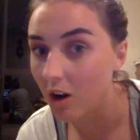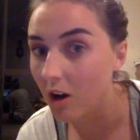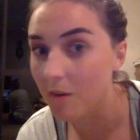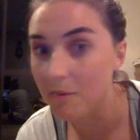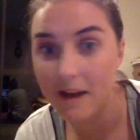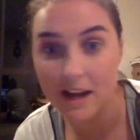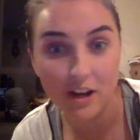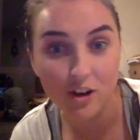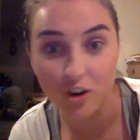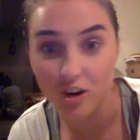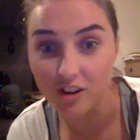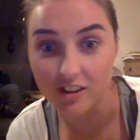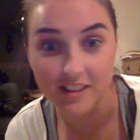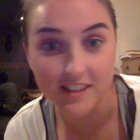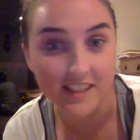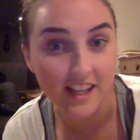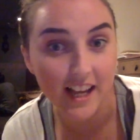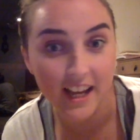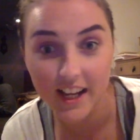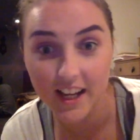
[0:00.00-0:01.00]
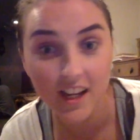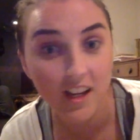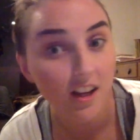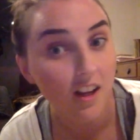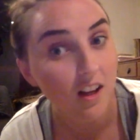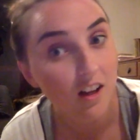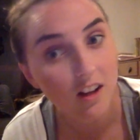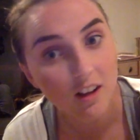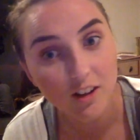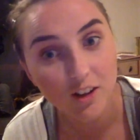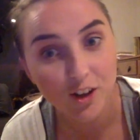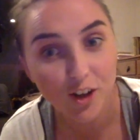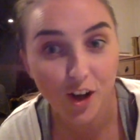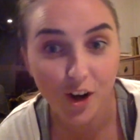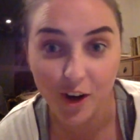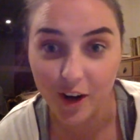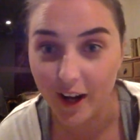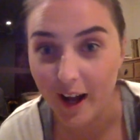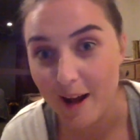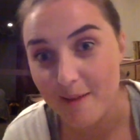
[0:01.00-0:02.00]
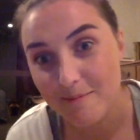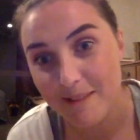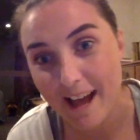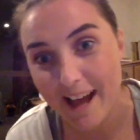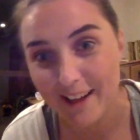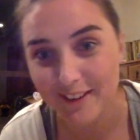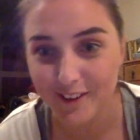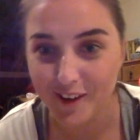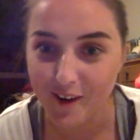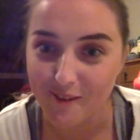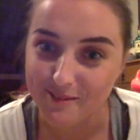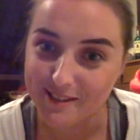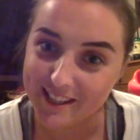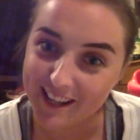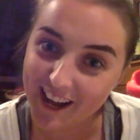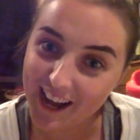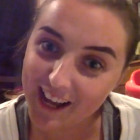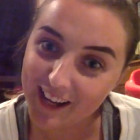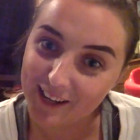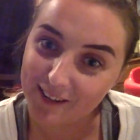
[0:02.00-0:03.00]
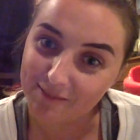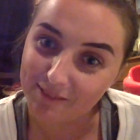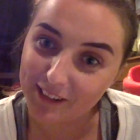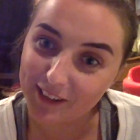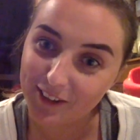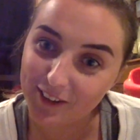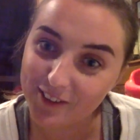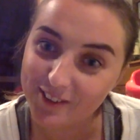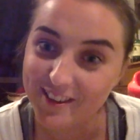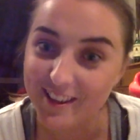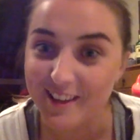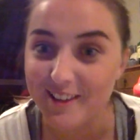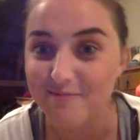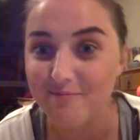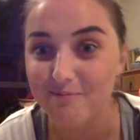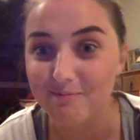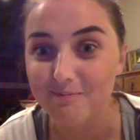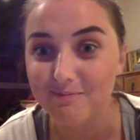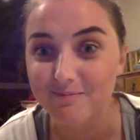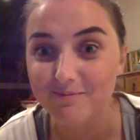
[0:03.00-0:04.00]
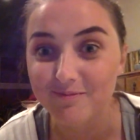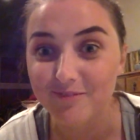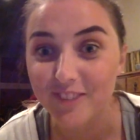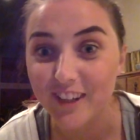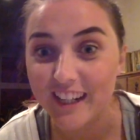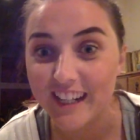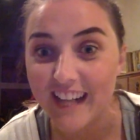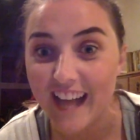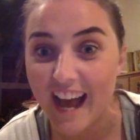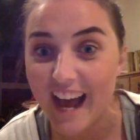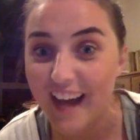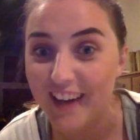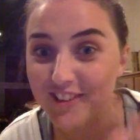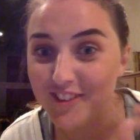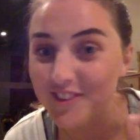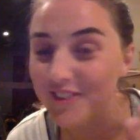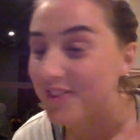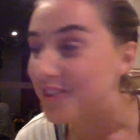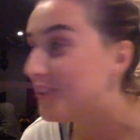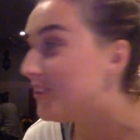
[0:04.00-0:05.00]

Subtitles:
oh my god, see? Look, I'm lopsided because this freaking arch is